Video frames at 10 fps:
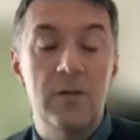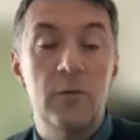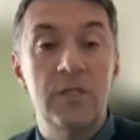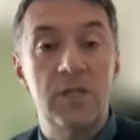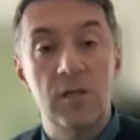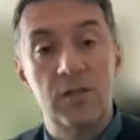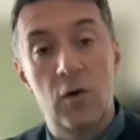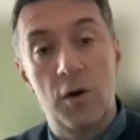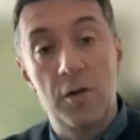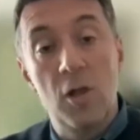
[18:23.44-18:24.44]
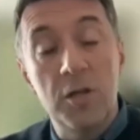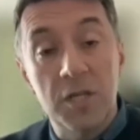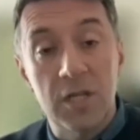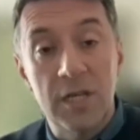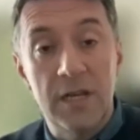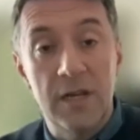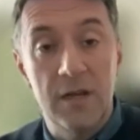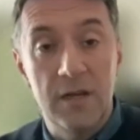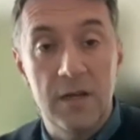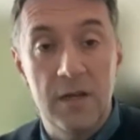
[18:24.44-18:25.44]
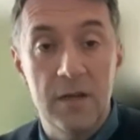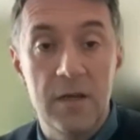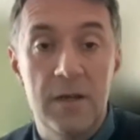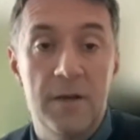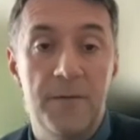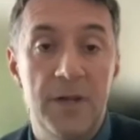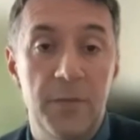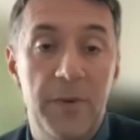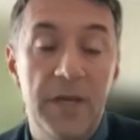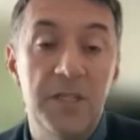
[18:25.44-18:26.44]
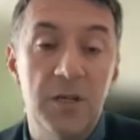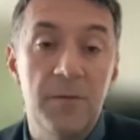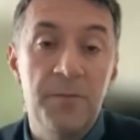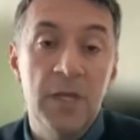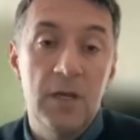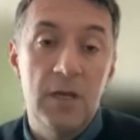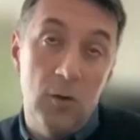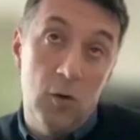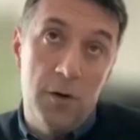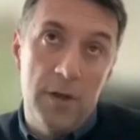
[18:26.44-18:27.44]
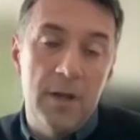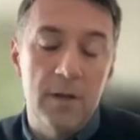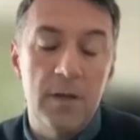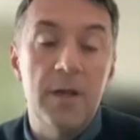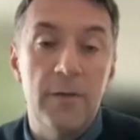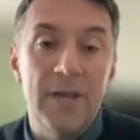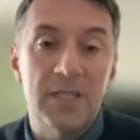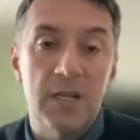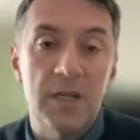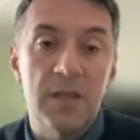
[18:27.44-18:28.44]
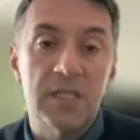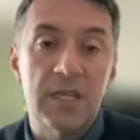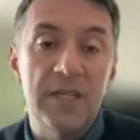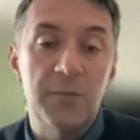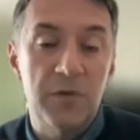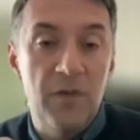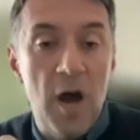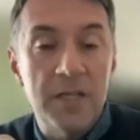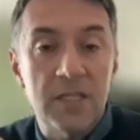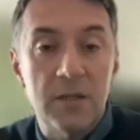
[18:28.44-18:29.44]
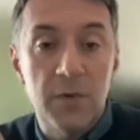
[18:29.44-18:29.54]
results chronologically in a patient or in a resident, in this case, providers